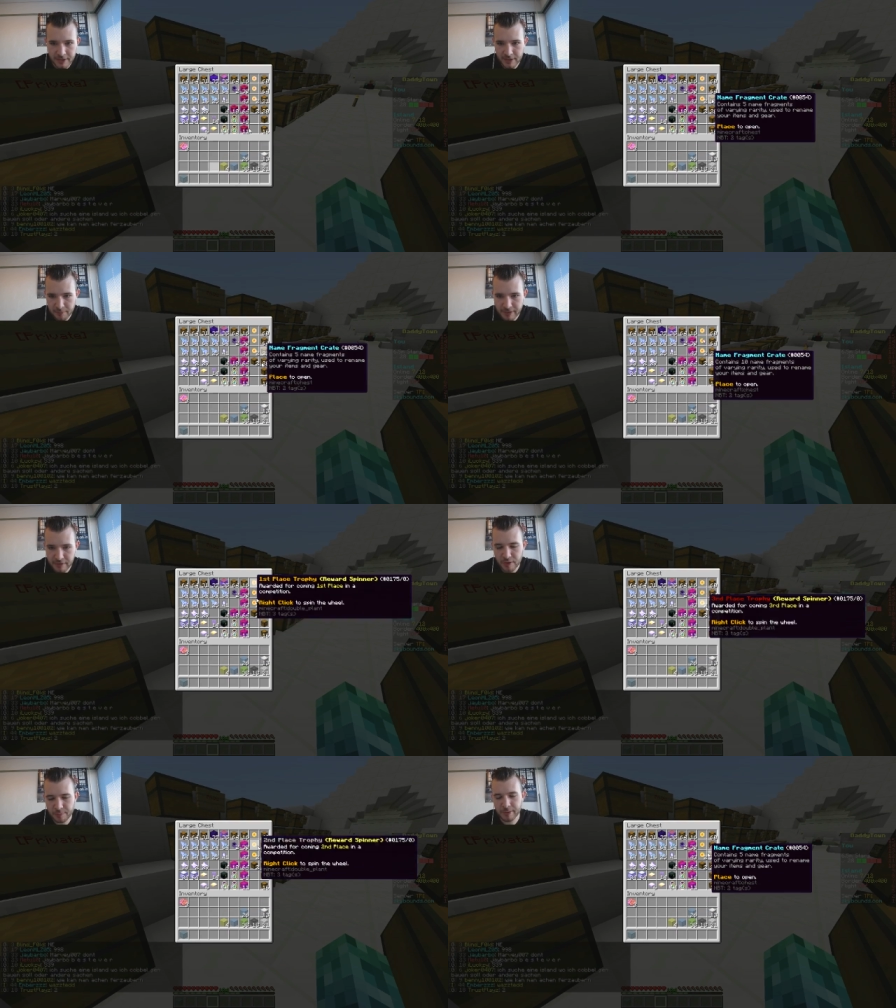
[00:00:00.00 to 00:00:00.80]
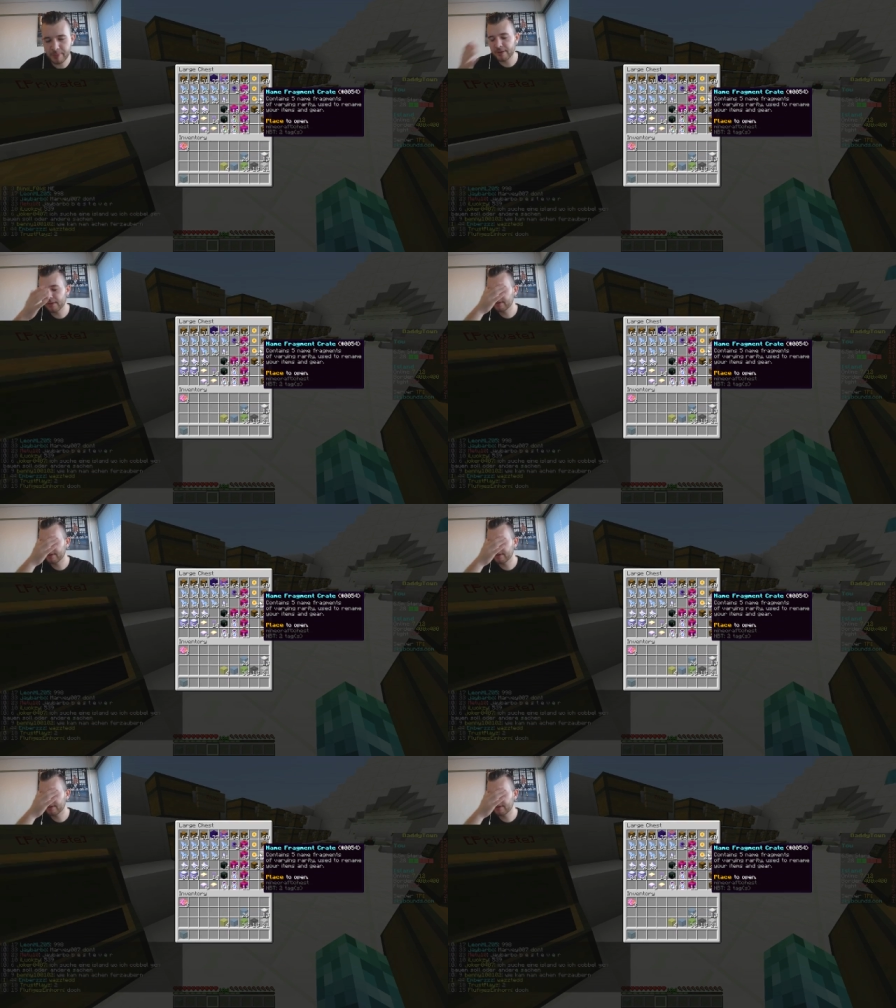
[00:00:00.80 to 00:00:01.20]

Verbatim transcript: And then I'm saving up